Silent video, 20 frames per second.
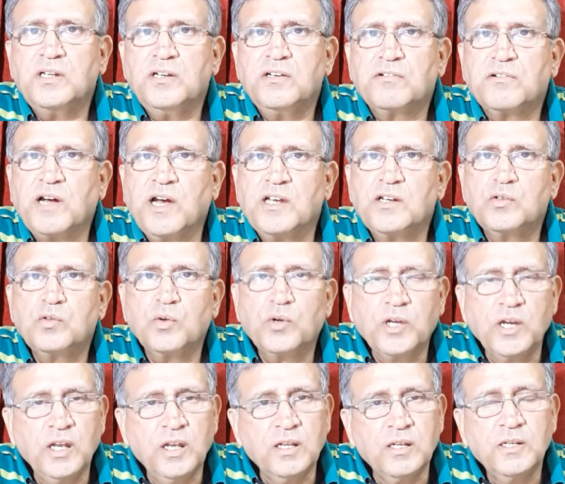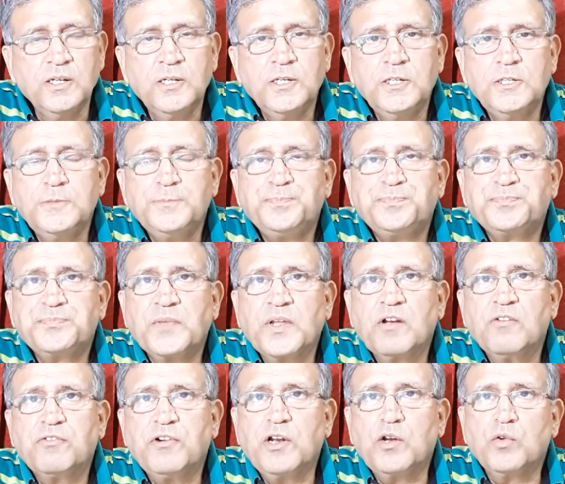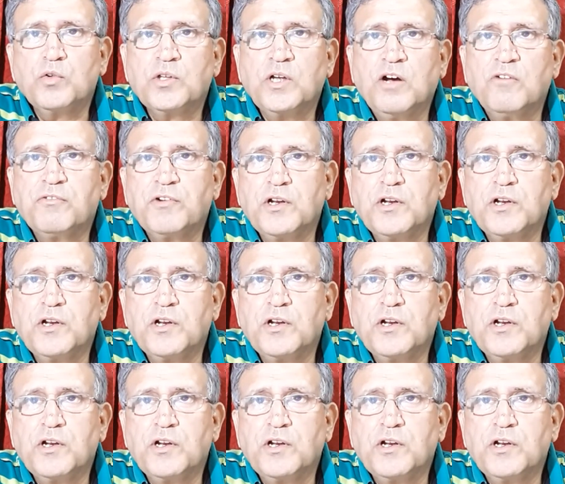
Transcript: he tried to kill Feluda.